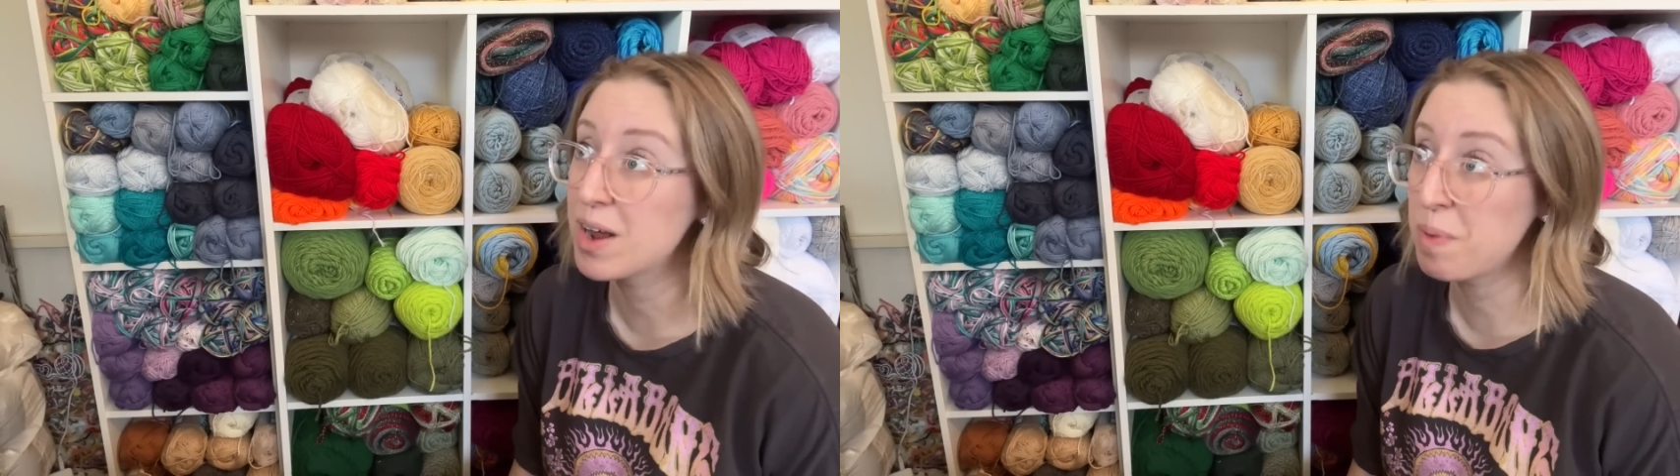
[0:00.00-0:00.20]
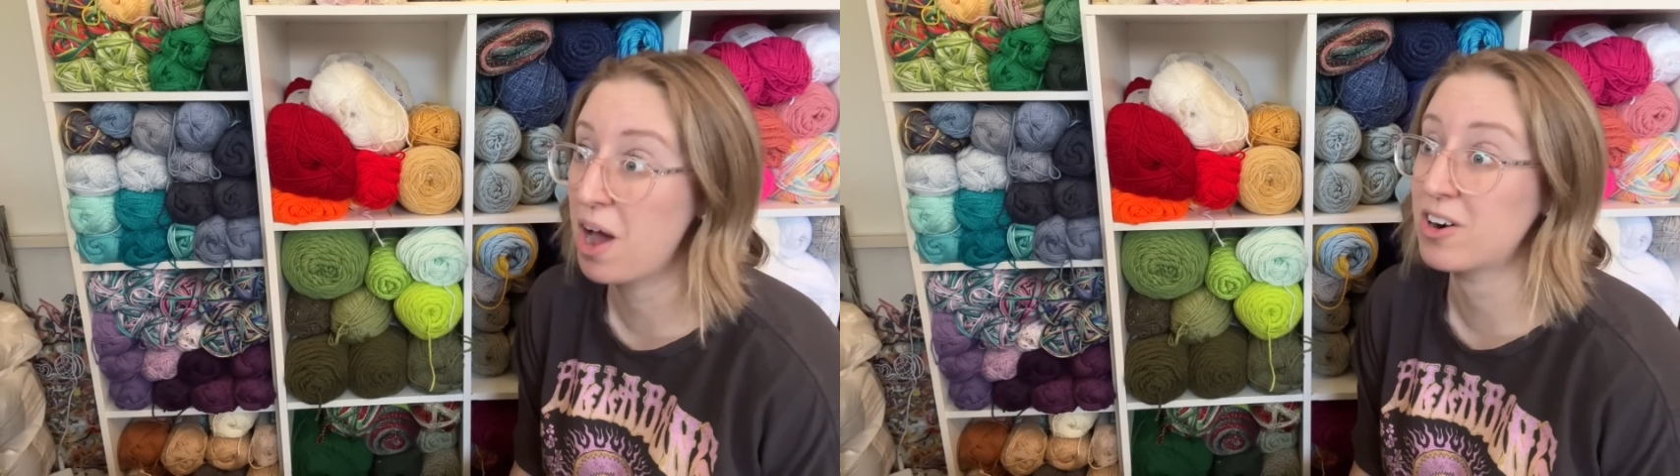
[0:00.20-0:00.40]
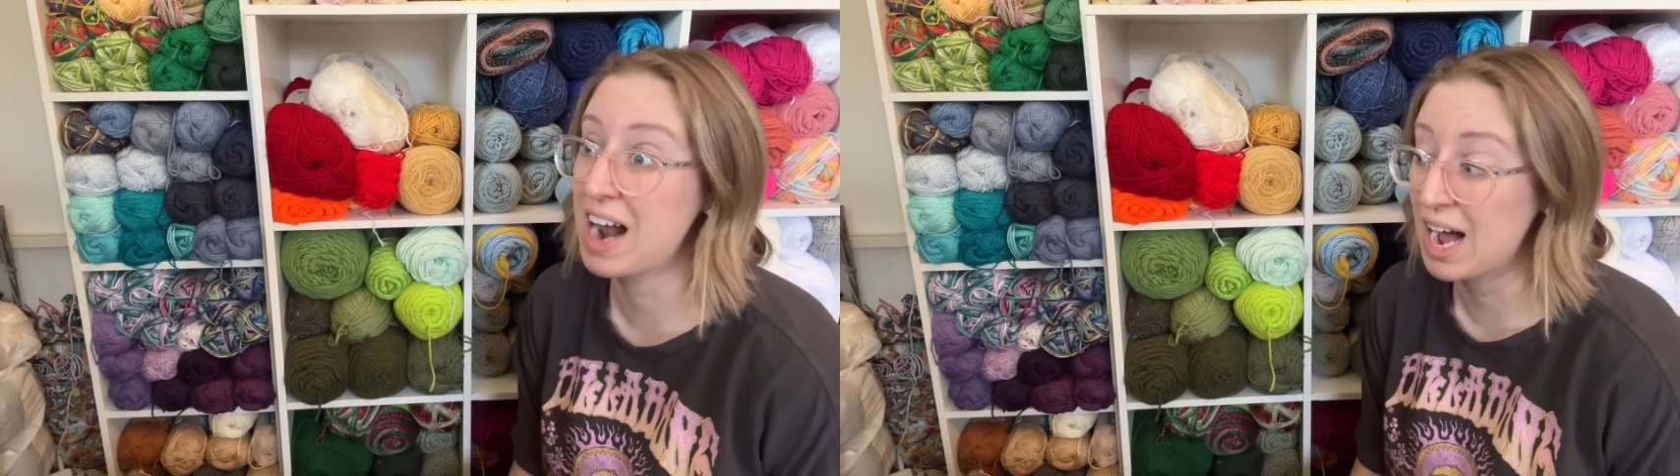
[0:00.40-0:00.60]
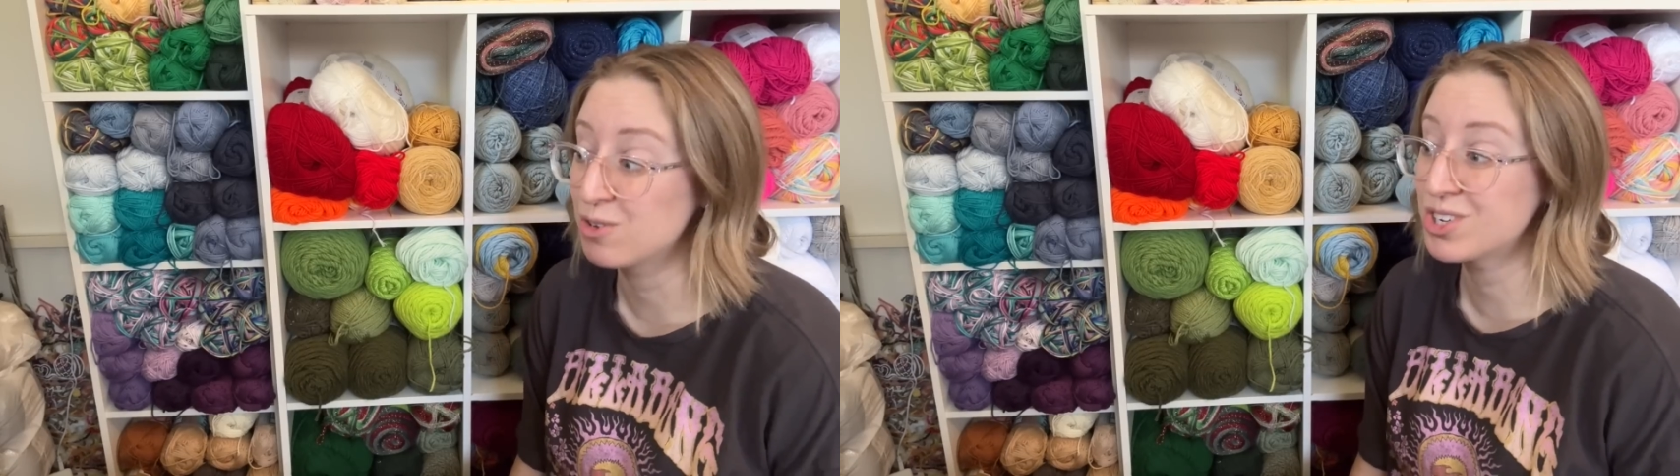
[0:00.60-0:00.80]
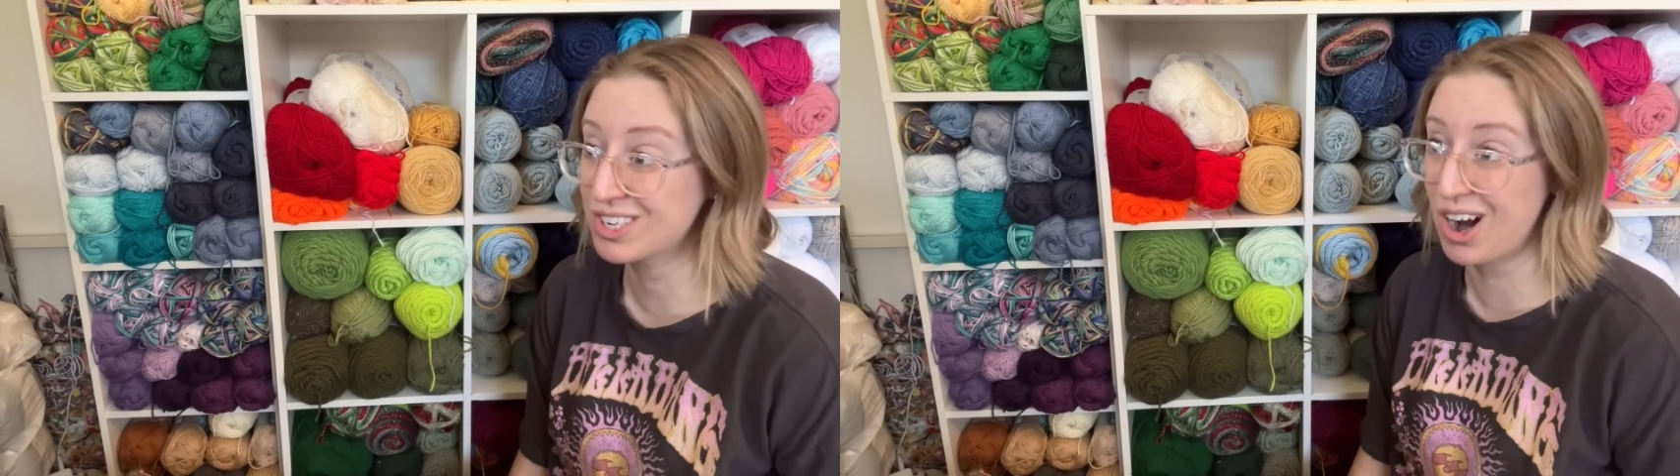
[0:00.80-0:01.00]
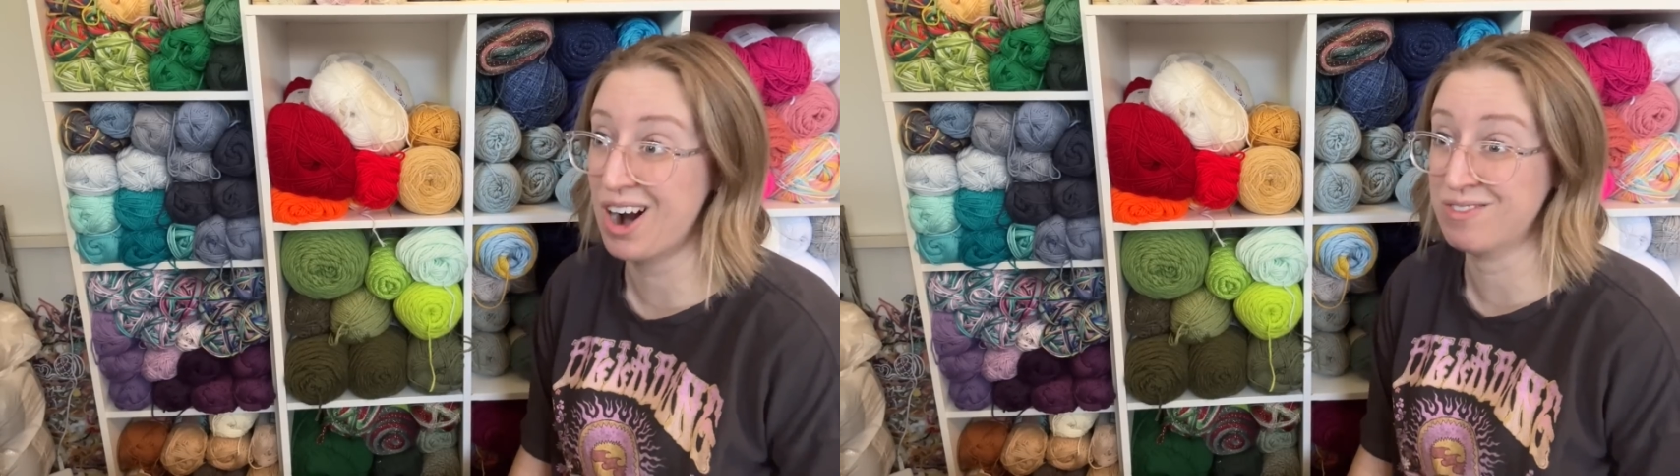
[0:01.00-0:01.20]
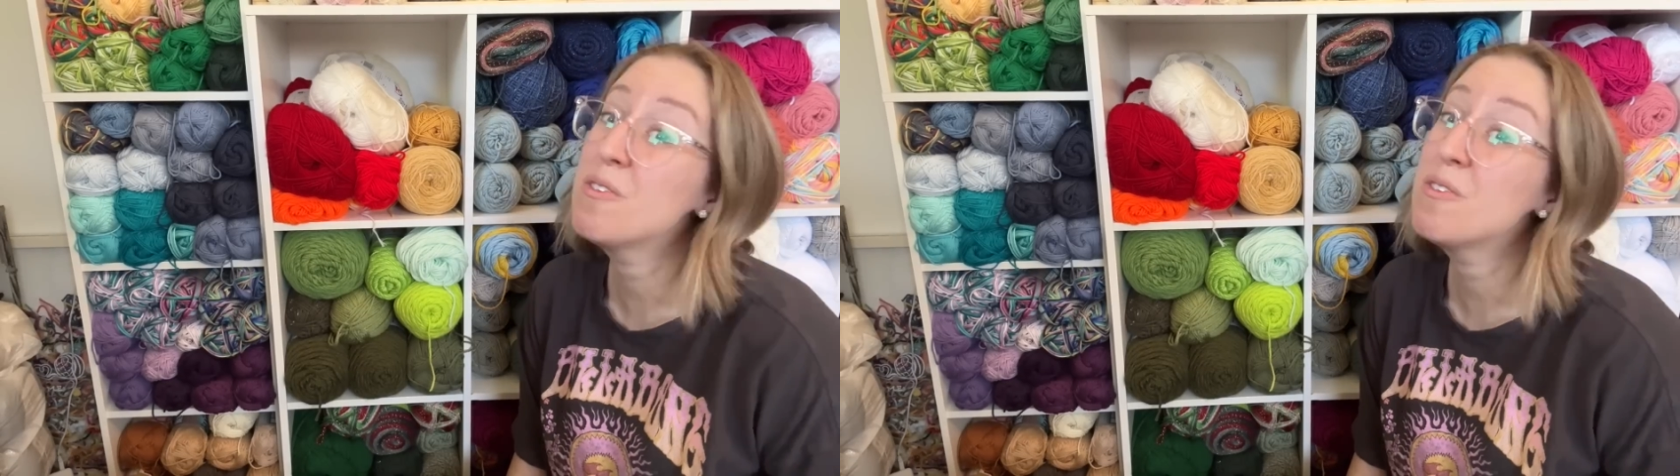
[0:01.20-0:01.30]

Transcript: Potter house scarves